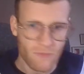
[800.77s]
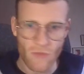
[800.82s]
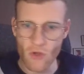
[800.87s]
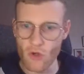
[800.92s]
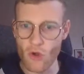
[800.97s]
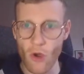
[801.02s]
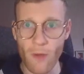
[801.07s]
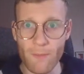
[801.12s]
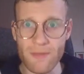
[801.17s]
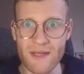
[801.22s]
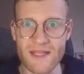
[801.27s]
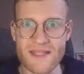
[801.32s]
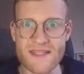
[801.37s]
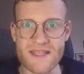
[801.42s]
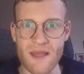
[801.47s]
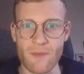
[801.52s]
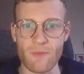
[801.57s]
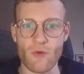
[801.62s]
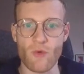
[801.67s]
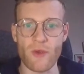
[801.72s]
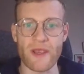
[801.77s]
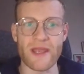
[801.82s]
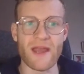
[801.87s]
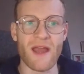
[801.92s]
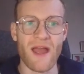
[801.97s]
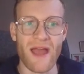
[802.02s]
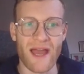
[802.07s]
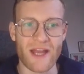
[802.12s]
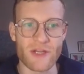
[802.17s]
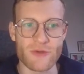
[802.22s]
Complete summary.
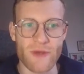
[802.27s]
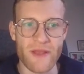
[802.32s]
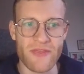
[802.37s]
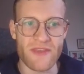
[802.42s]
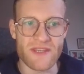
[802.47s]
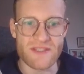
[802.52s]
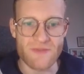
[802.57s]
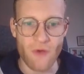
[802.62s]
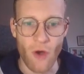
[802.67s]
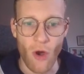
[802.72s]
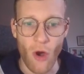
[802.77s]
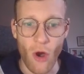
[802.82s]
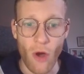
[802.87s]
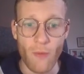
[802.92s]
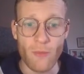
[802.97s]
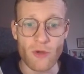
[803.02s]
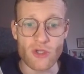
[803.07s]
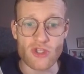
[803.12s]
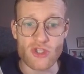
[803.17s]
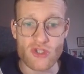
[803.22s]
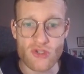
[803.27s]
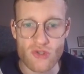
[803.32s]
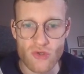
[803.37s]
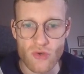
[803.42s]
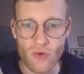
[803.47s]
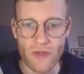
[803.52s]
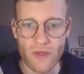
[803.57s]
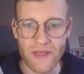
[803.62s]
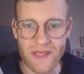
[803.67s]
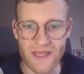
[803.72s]
I trade this for almost
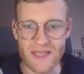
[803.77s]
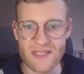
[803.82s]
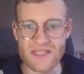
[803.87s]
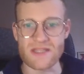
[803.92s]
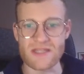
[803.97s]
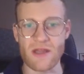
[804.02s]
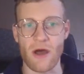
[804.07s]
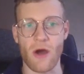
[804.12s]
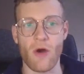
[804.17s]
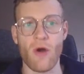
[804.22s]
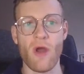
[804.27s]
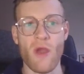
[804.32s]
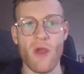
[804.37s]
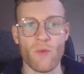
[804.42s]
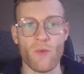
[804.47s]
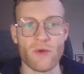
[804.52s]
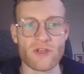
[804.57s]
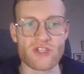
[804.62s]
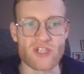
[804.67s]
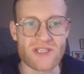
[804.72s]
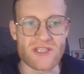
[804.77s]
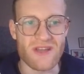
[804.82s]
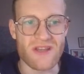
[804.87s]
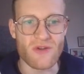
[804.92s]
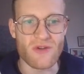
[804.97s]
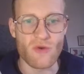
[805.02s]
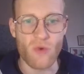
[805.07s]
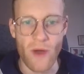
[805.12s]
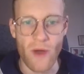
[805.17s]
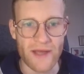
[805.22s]
two years now, which is
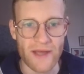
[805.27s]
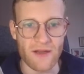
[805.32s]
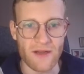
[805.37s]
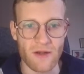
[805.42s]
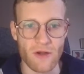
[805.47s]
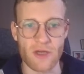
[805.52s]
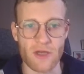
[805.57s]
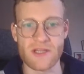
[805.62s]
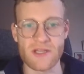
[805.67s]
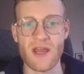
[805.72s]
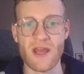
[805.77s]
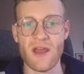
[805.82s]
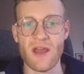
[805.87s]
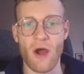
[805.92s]
quite a lot,